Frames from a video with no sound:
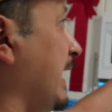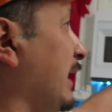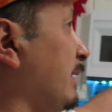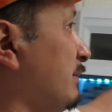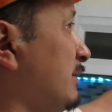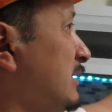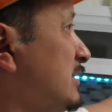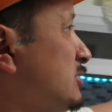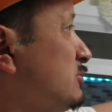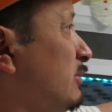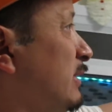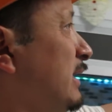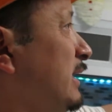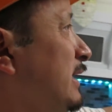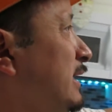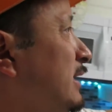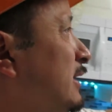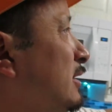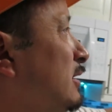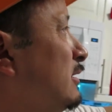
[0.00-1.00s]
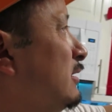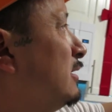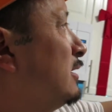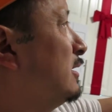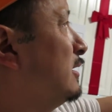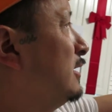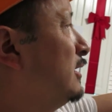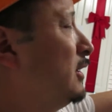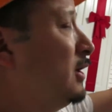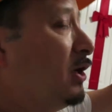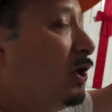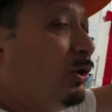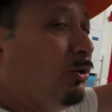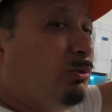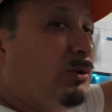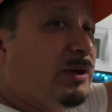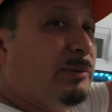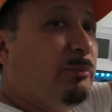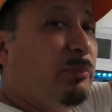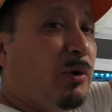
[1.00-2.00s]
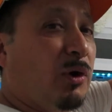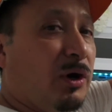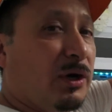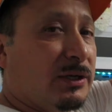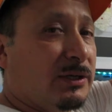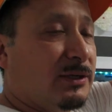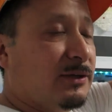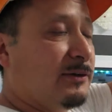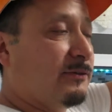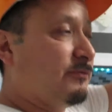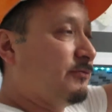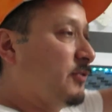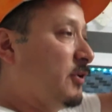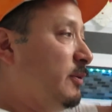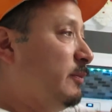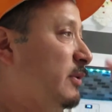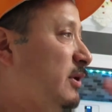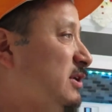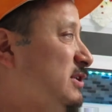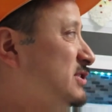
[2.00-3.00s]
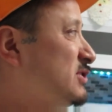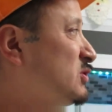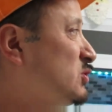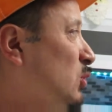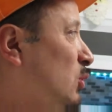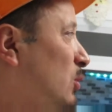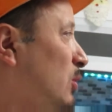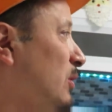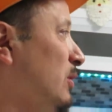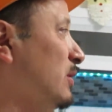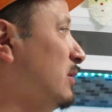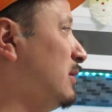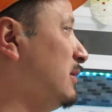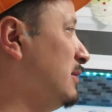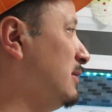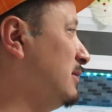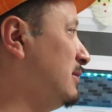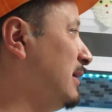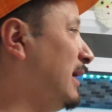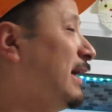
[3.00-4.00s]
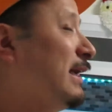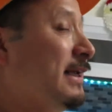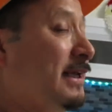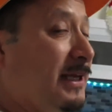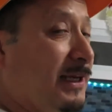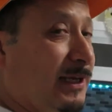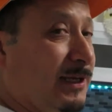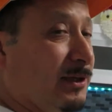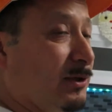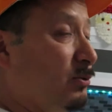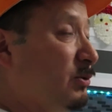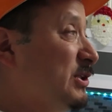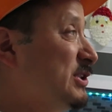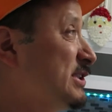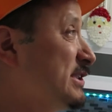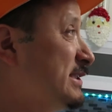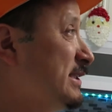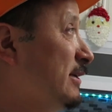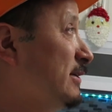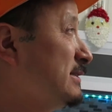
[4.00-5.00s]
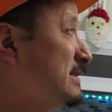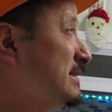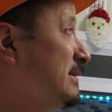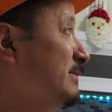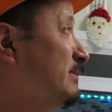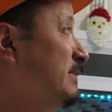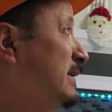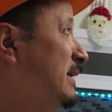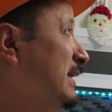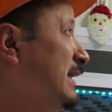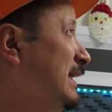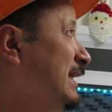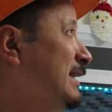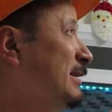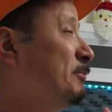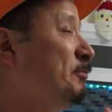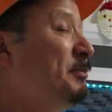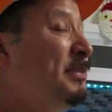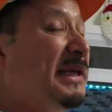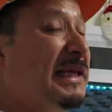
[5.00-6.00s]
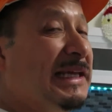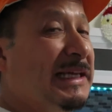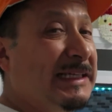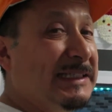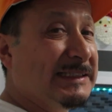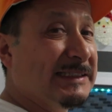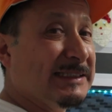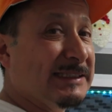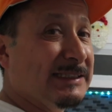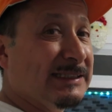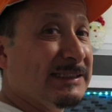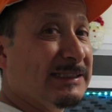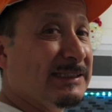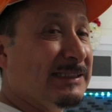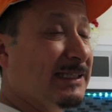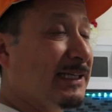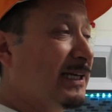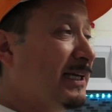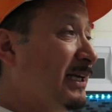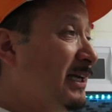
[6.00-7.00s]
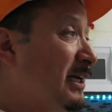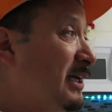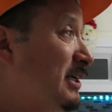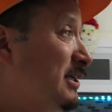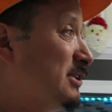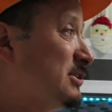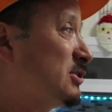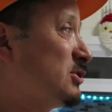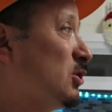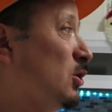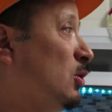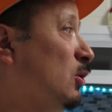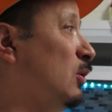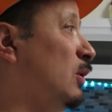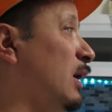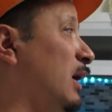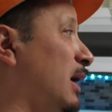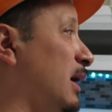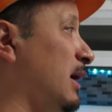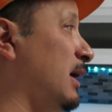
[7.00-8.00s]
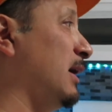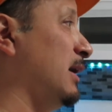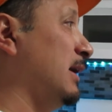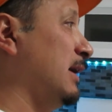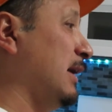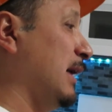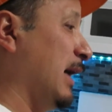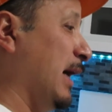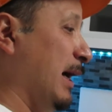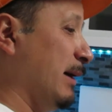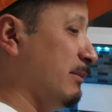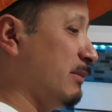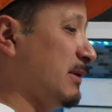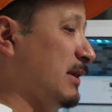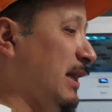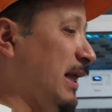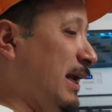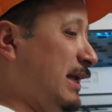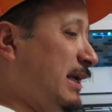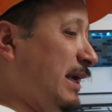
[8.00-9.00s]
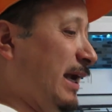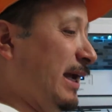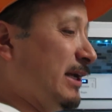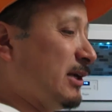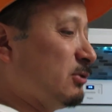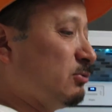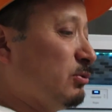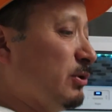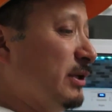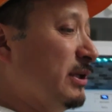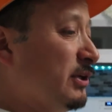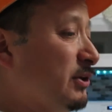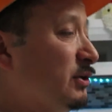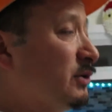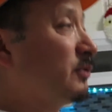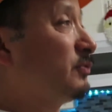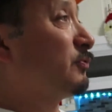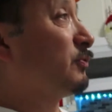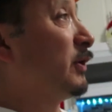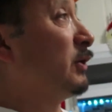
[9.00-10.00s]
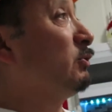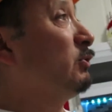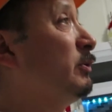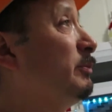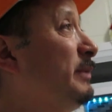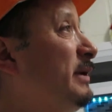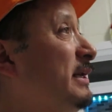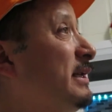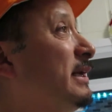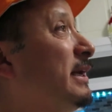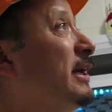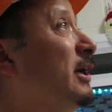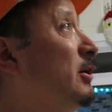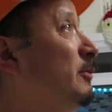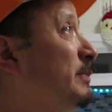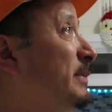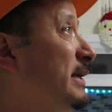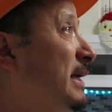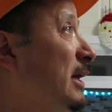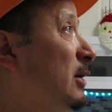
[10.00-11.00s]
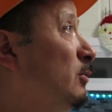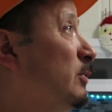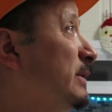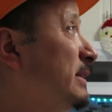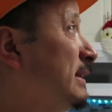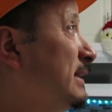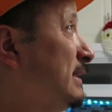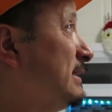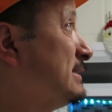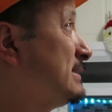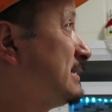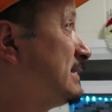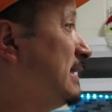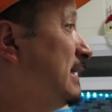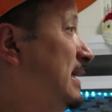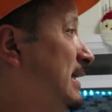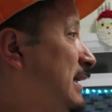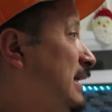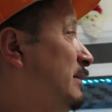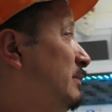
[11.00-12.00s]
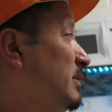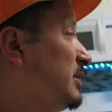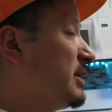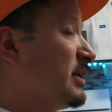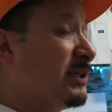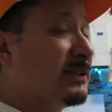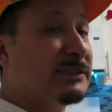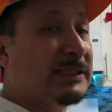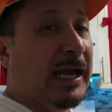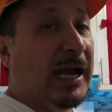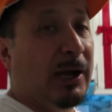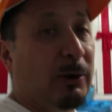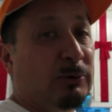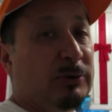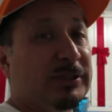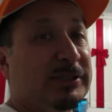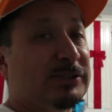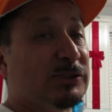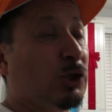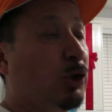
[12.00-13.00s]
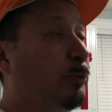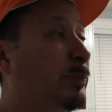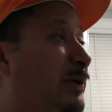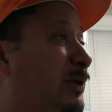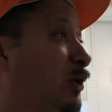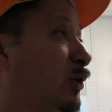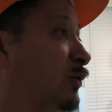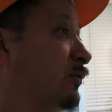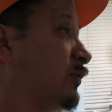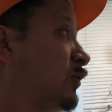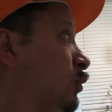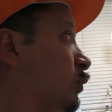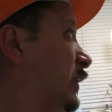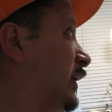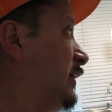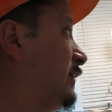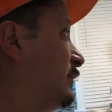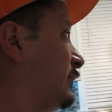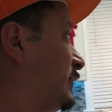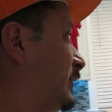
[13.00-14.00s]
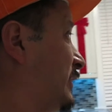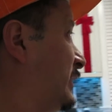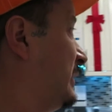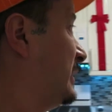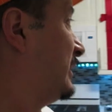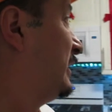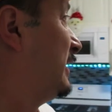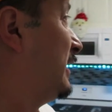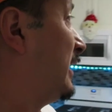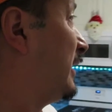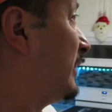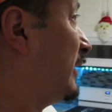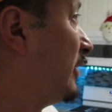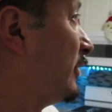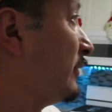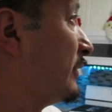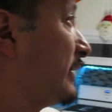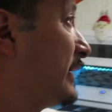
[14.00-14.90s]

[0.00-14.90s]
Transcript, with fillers: cabinets right here, we bought from a store, IKEA, which sells them in pieces. So uh, I'm glad I had a really good friend with me to help me out with this, because I would have so been overwhelmed. Now